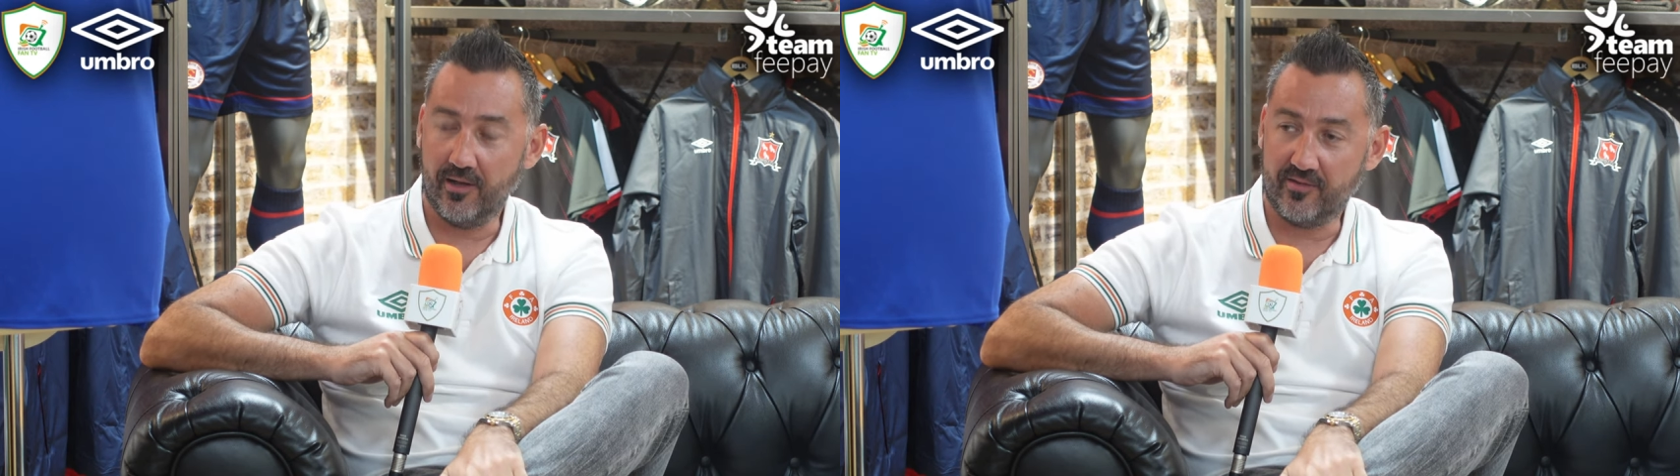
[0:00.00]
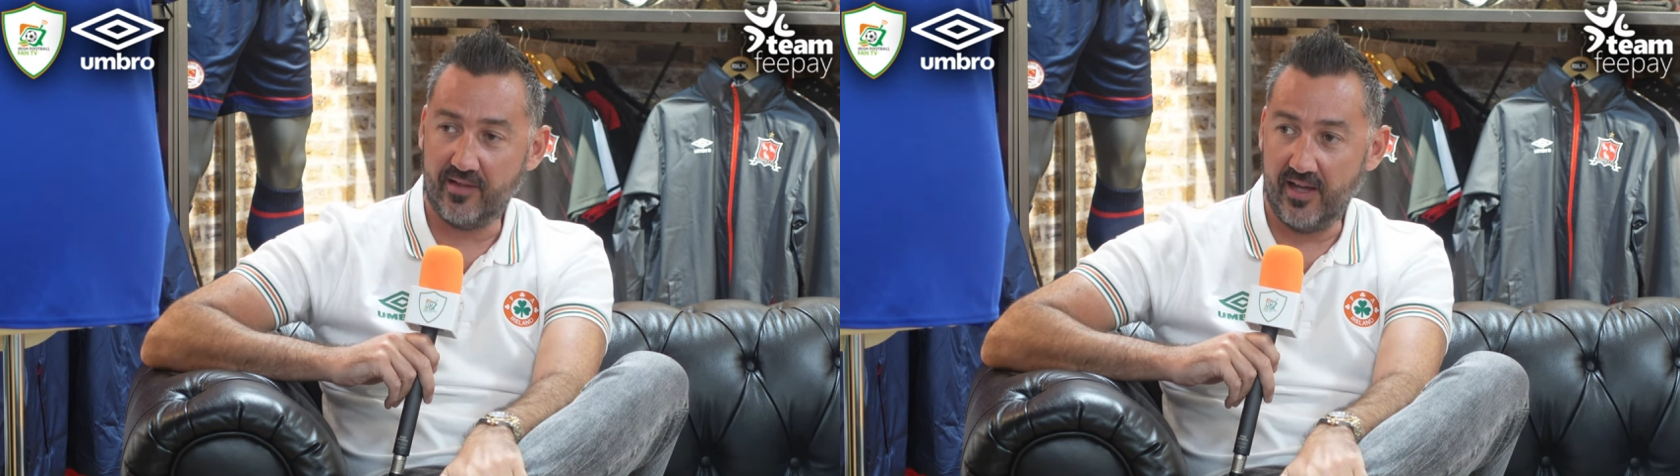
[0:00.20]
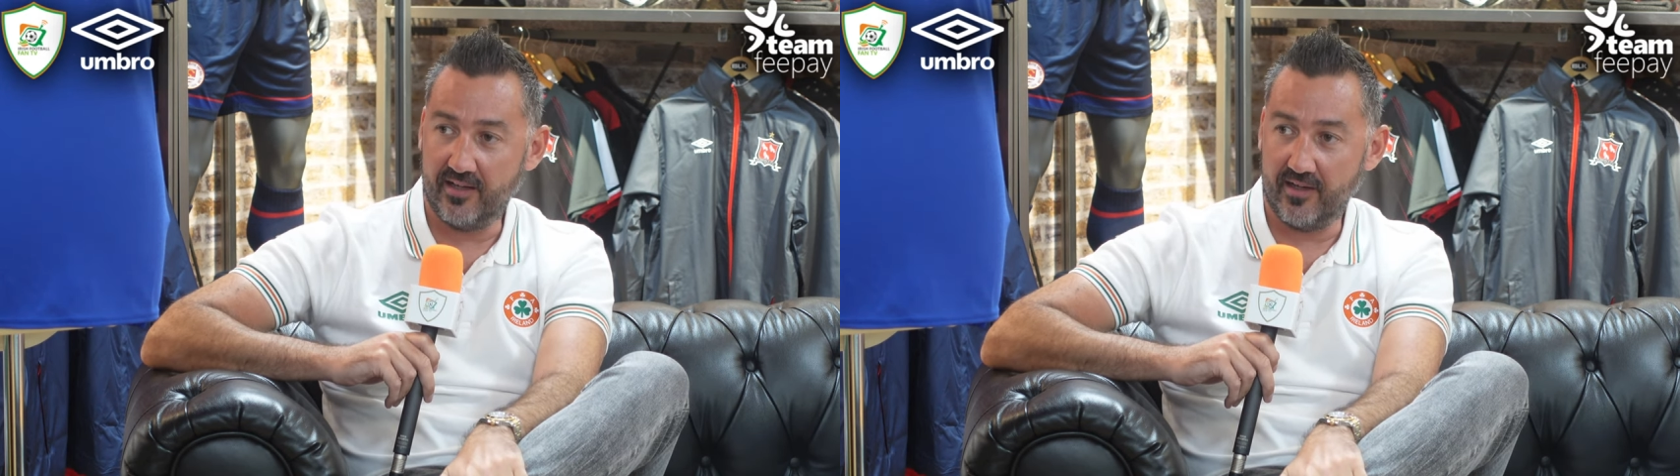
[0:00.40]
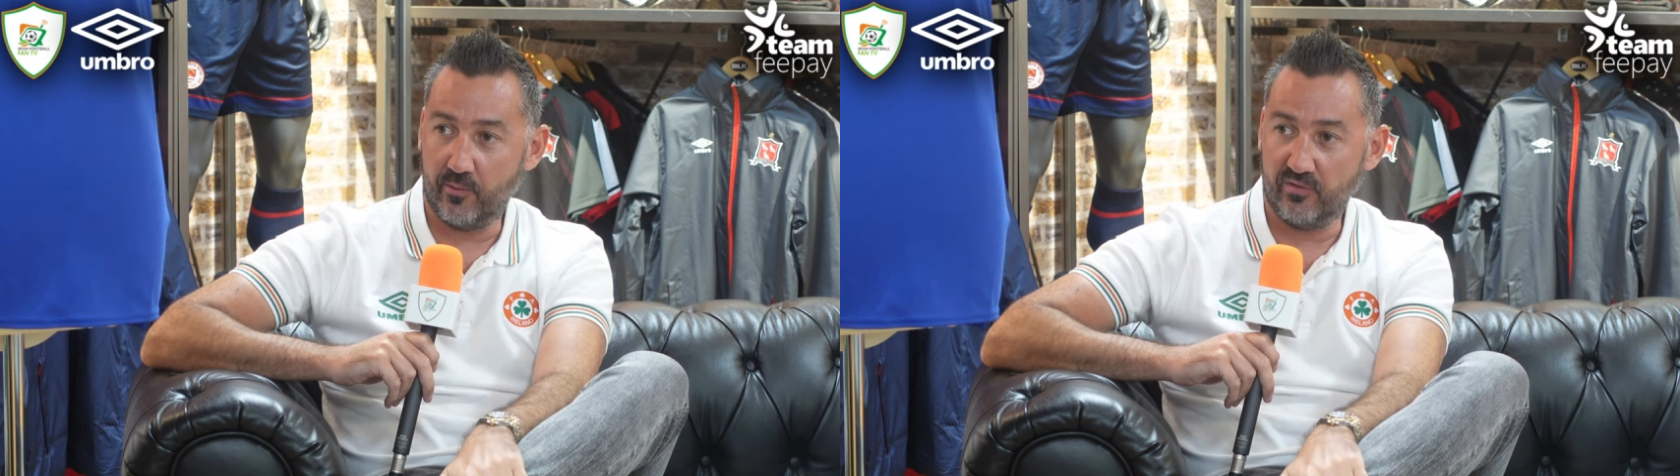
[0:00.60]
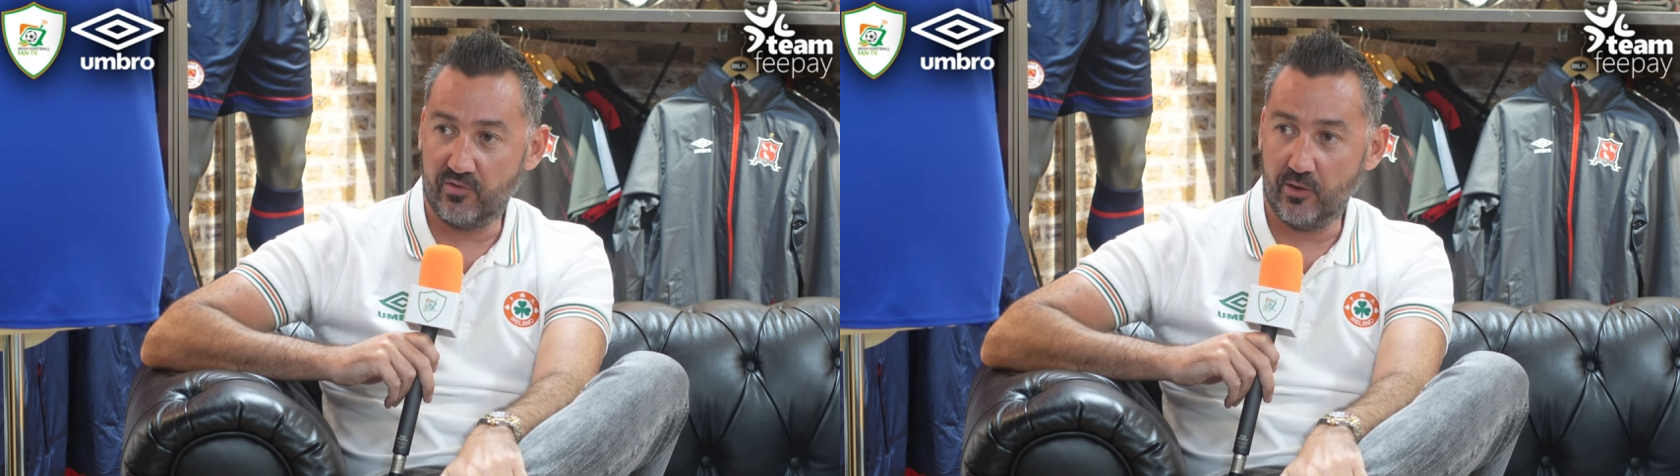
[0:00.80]
stadia that
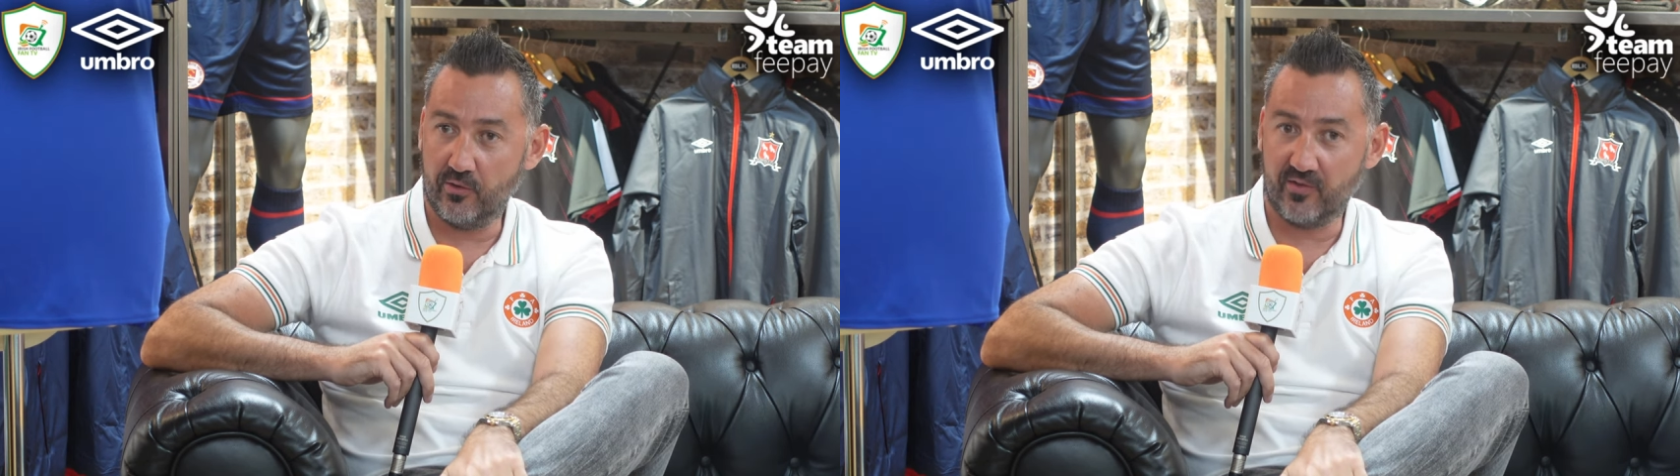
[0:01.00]
we've used